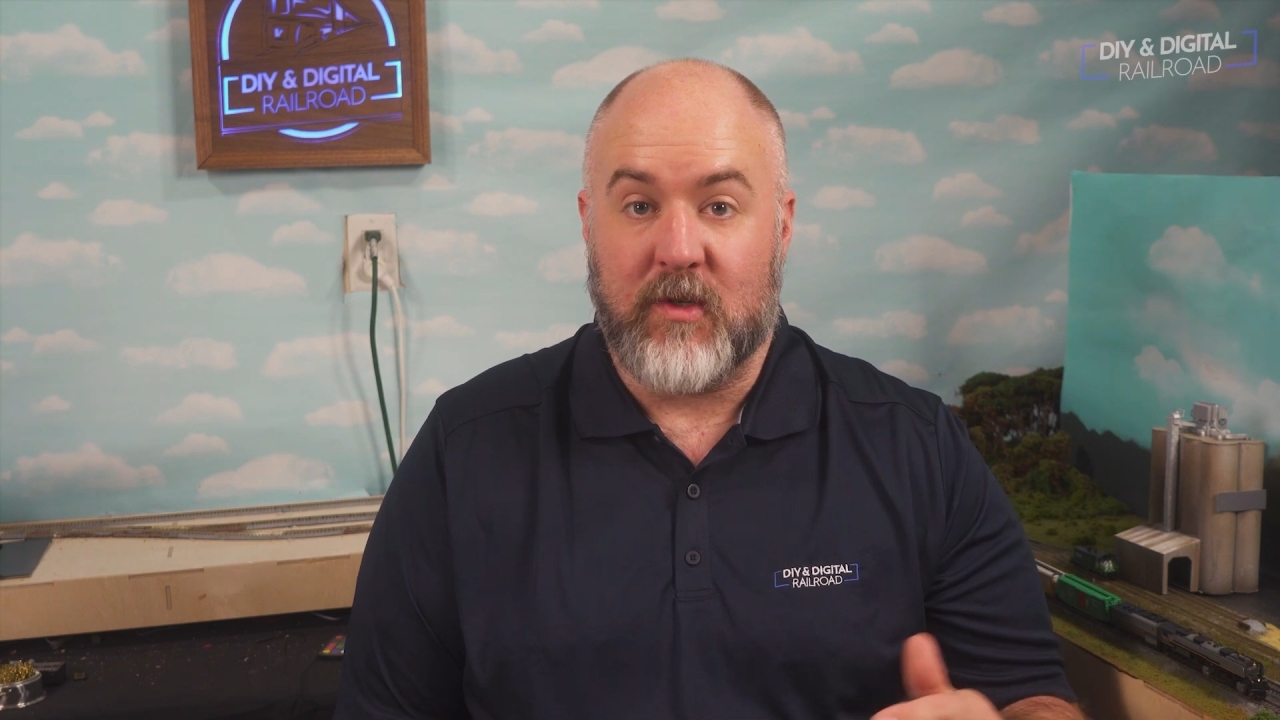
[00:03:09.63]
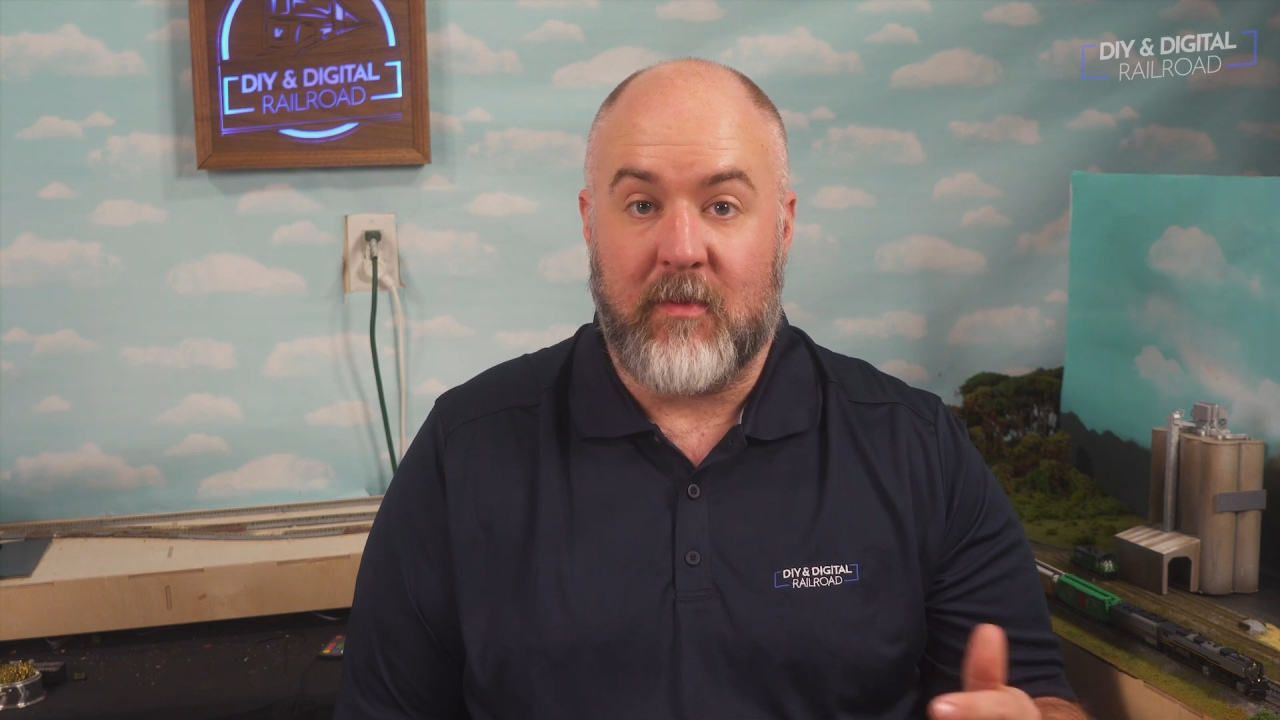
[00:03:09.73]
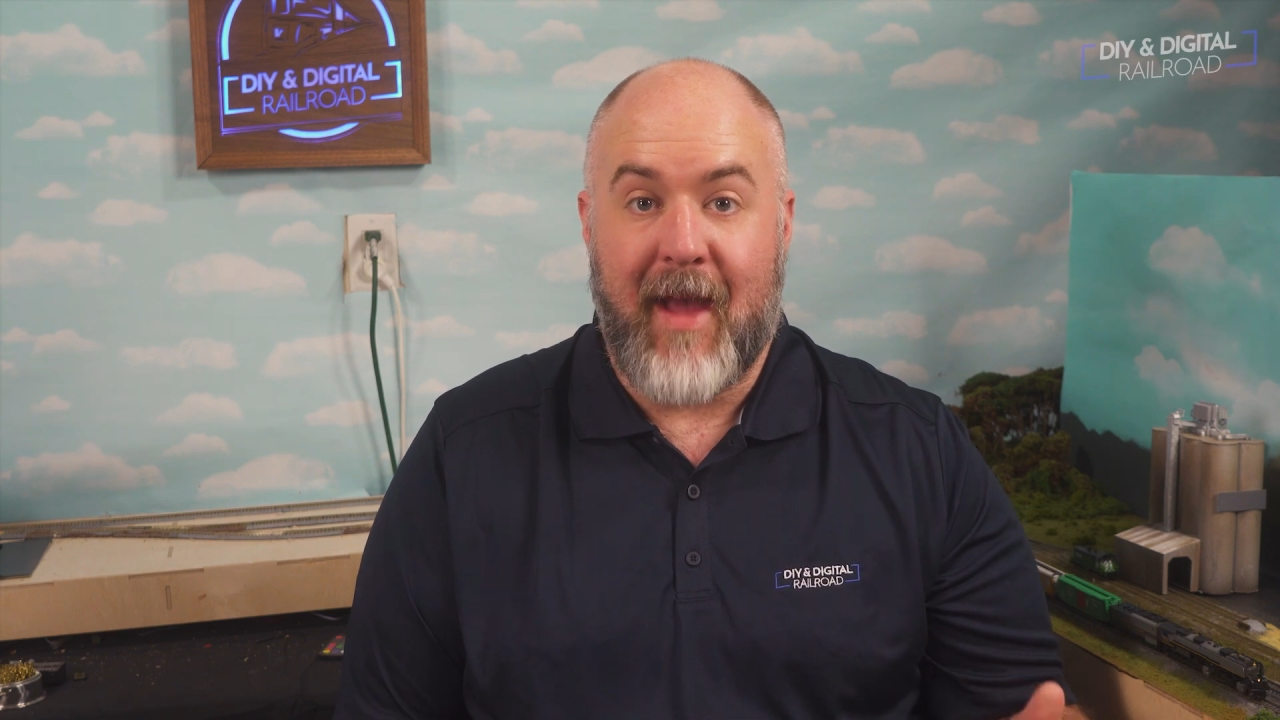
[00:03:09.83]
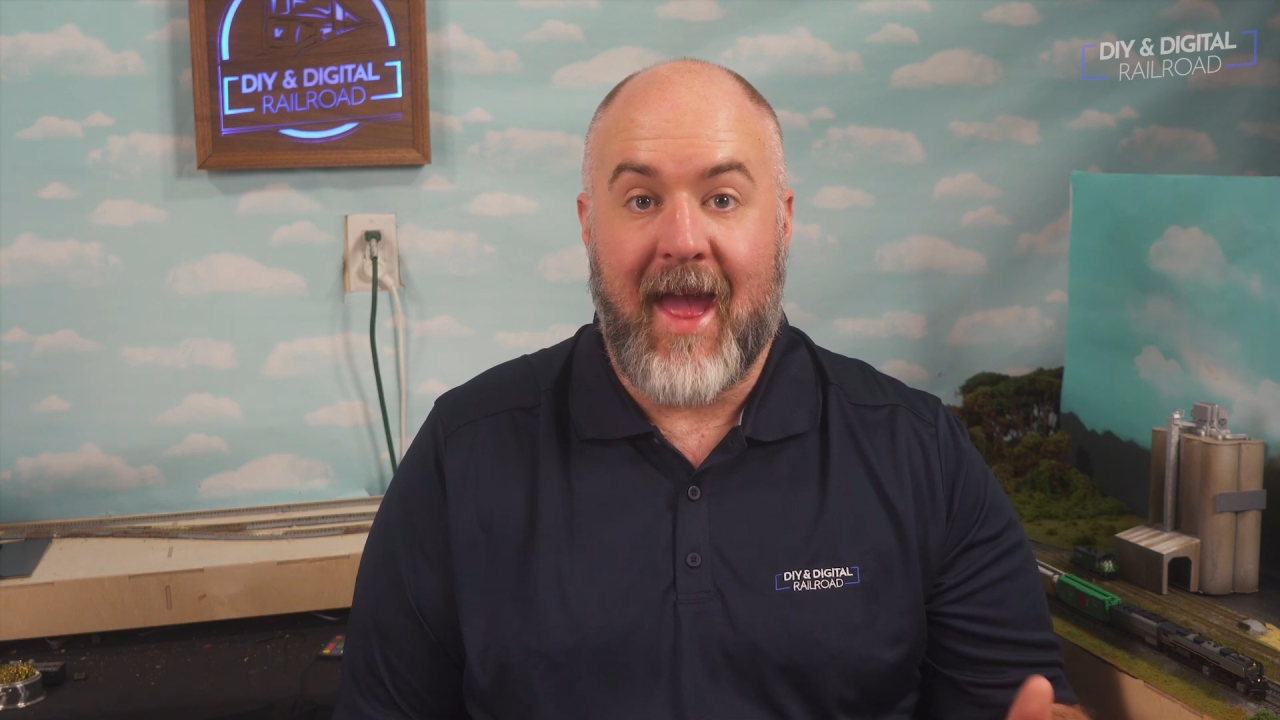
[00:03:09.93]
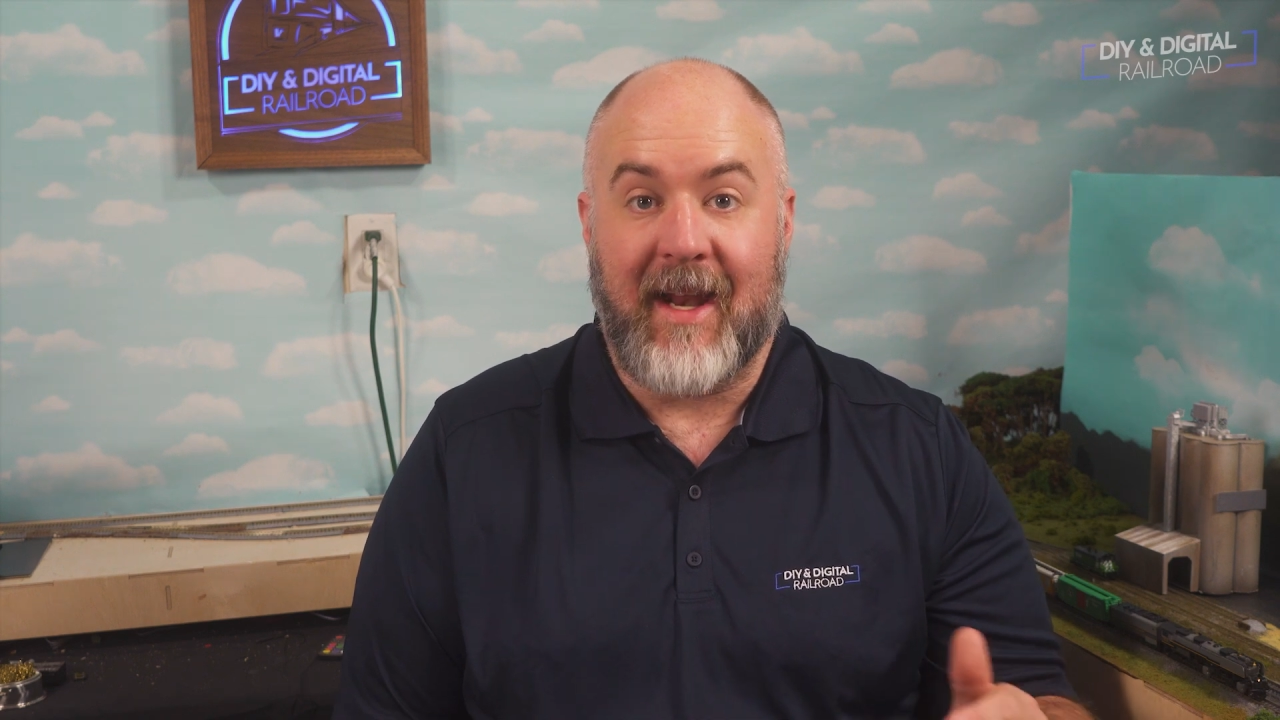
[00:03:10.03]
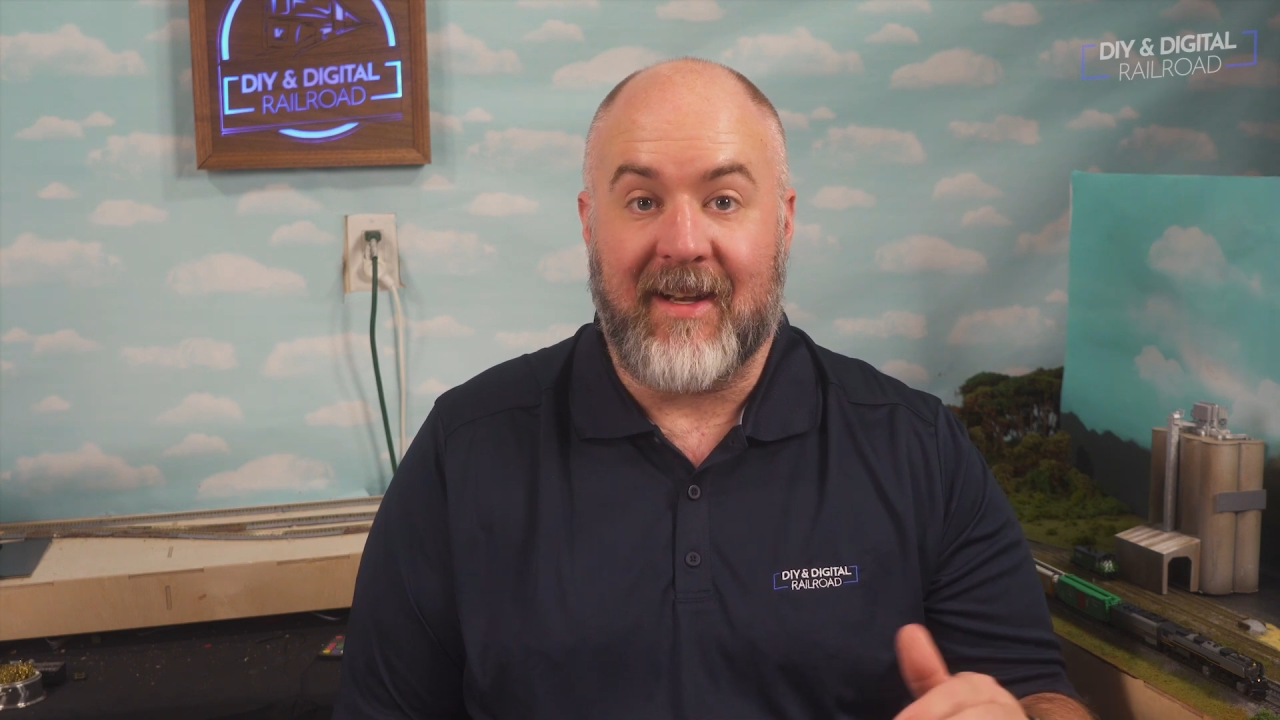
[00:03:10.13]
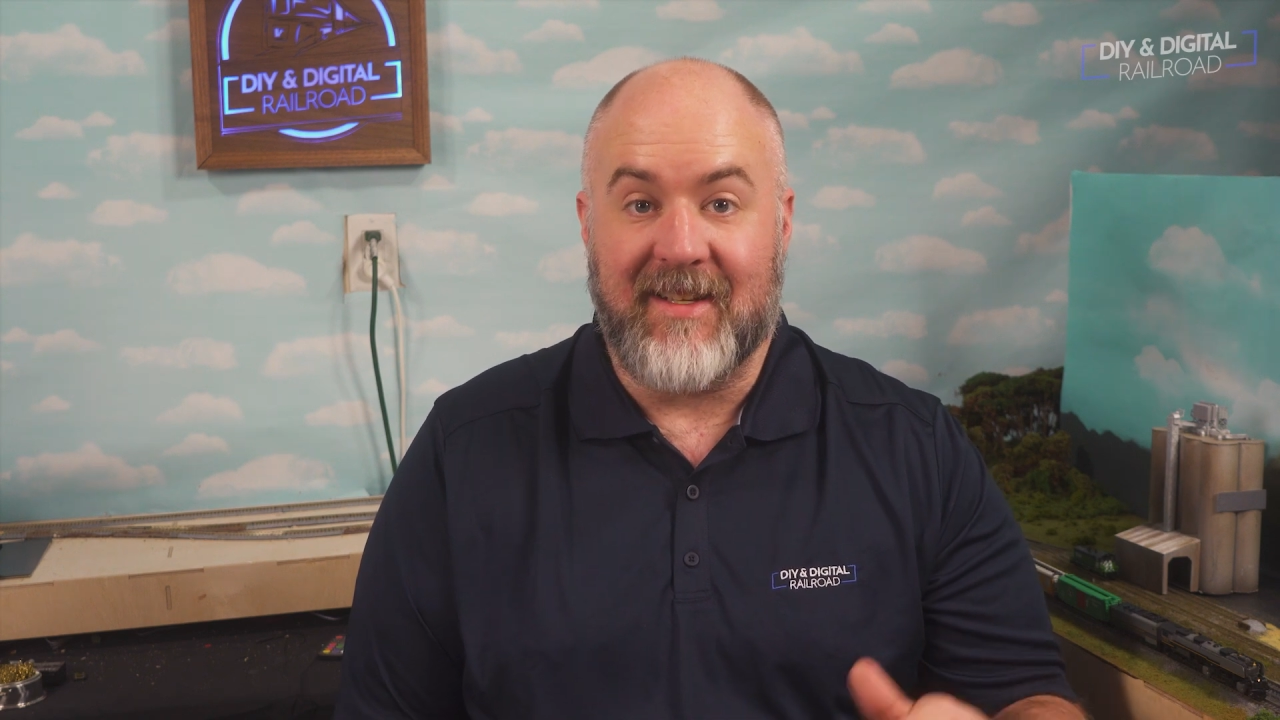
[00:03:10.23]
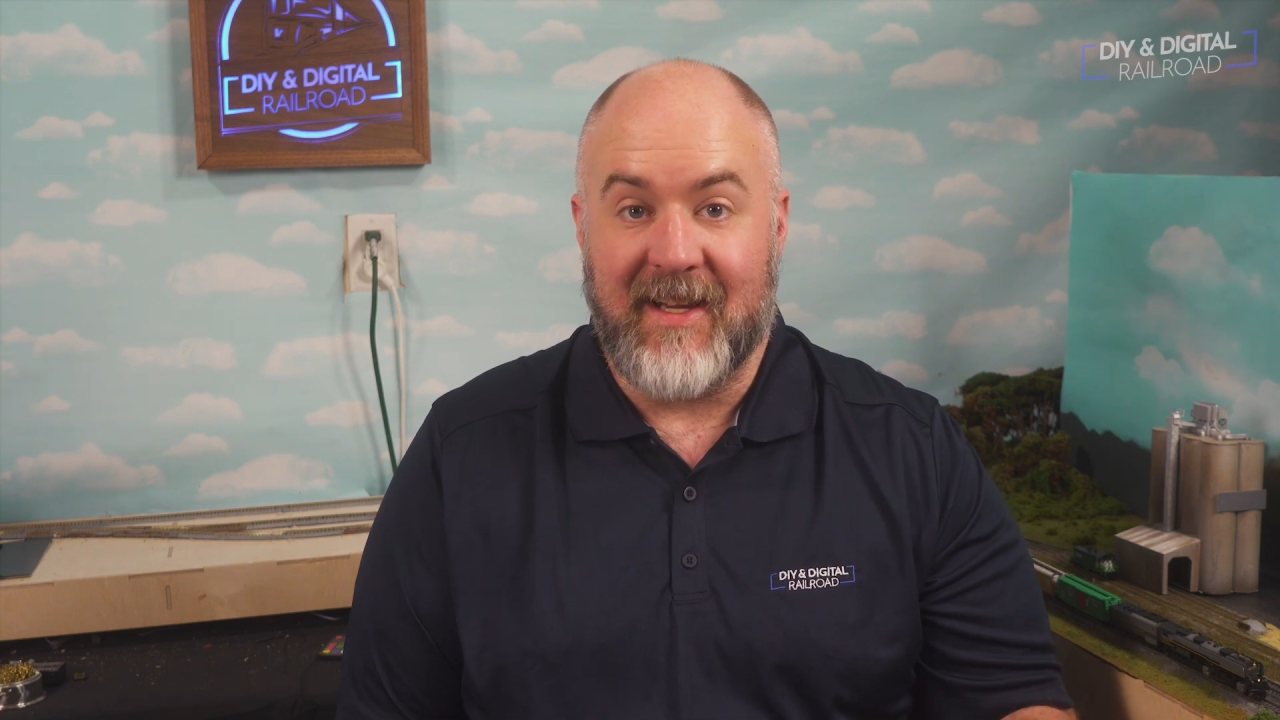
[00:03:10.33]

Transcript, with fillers: dramatic